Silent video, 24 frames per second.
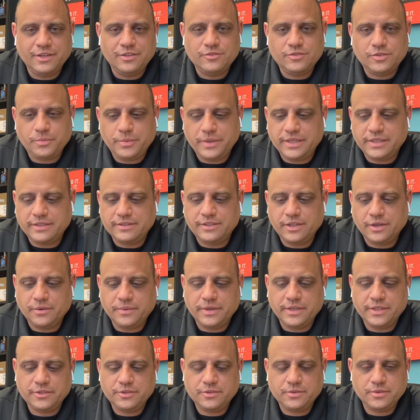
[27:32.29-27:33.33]
So we could
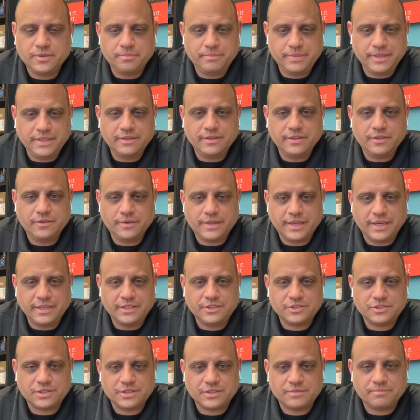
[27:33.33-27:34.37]
go into a B
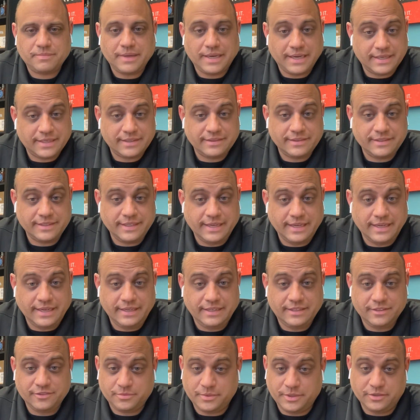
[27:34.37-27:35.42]
location back in the day
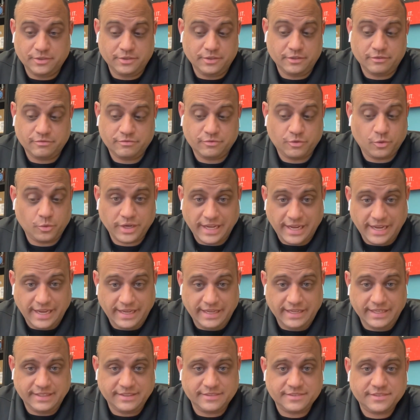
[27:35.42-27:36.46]
because we couldn't afford
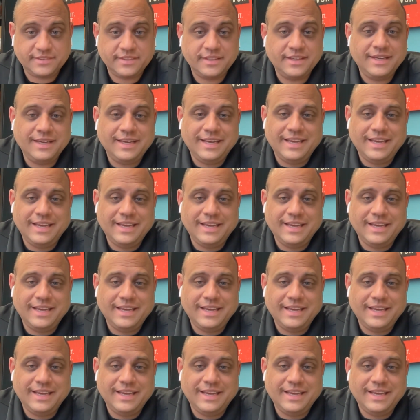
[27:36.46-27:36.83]
A's,